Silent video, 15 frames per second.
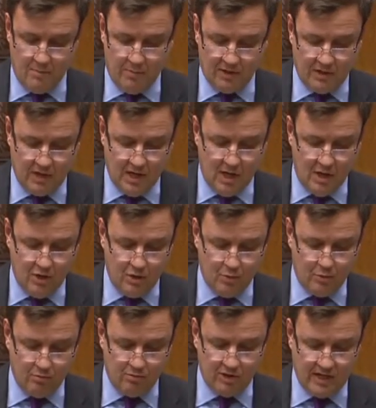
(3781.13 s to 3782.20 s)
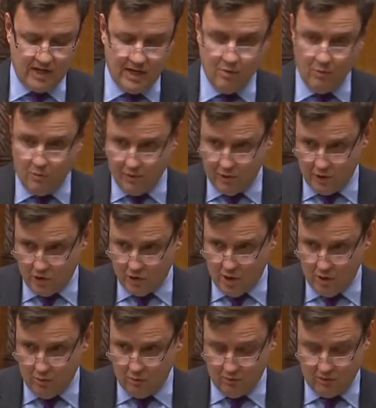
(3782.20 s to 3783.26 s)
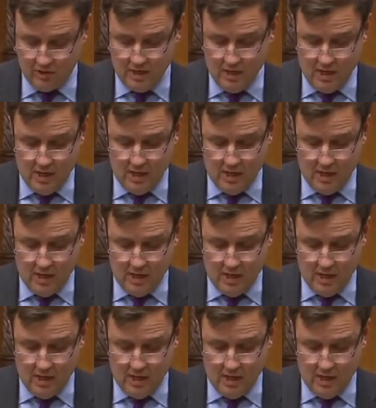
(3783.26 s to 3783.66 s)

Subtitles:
but the EU will retain all the controls.